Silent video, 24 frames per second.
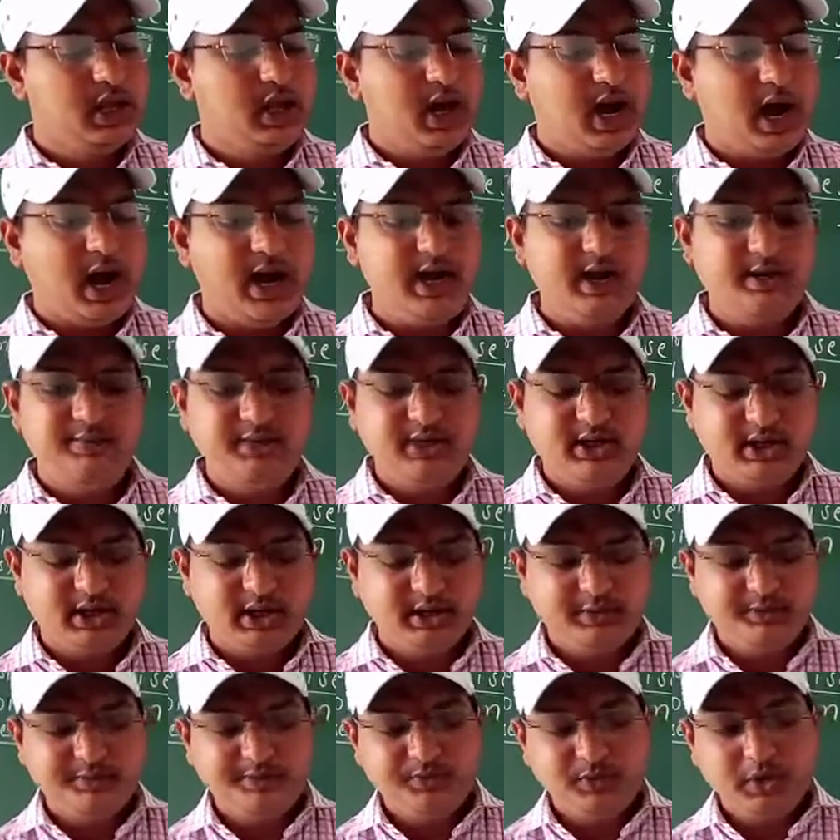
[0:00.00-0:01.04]
I am the
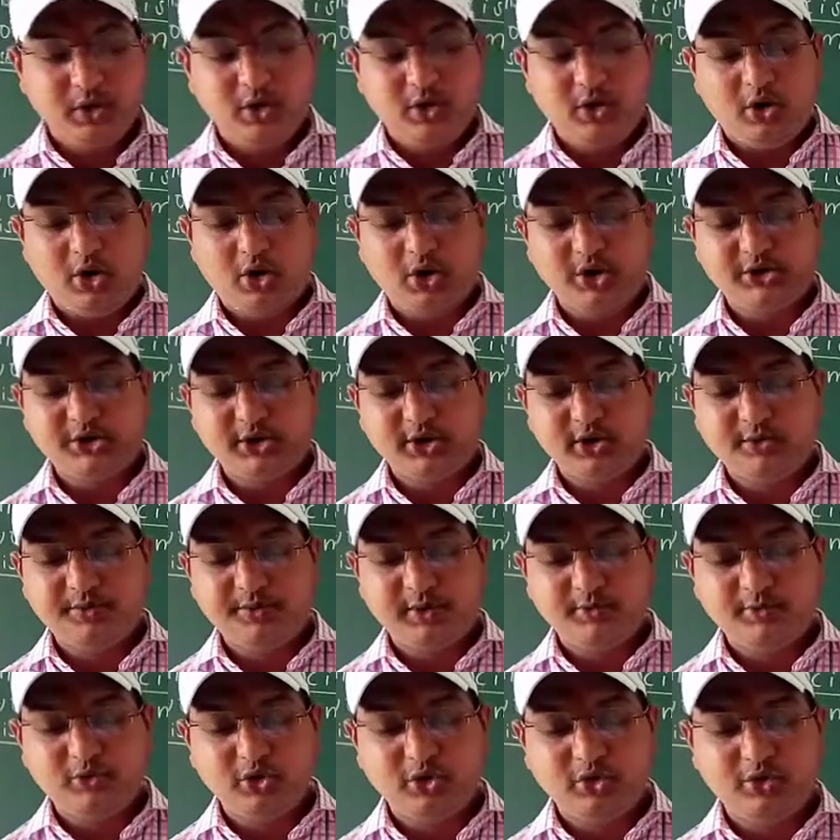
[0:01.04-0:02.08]
author of a
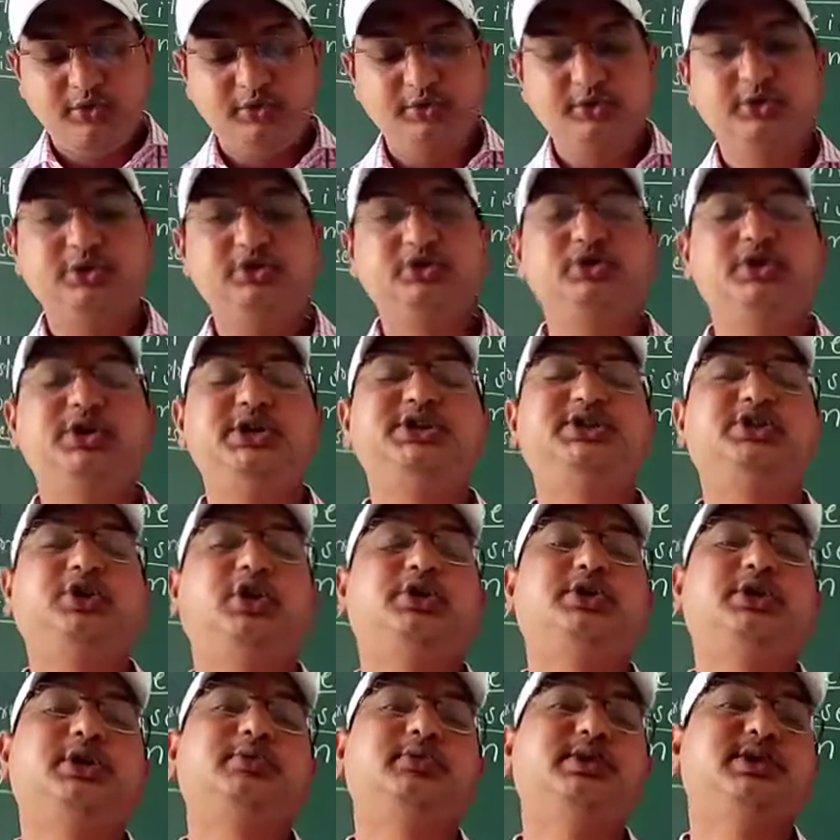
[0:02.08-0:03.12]
book. Students,
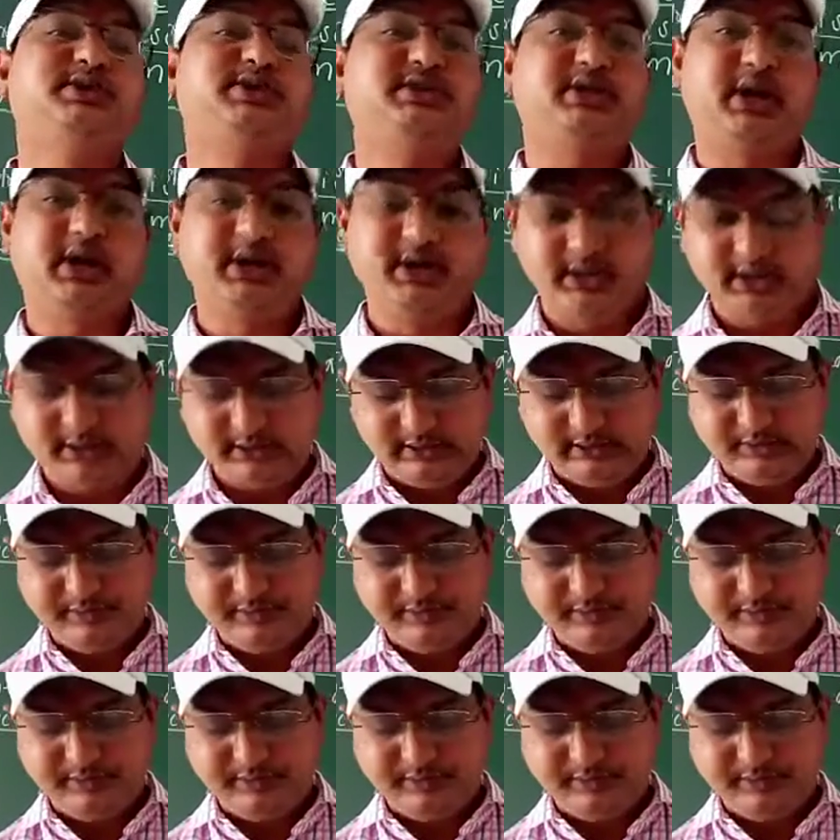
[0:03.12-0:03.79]
author means writer.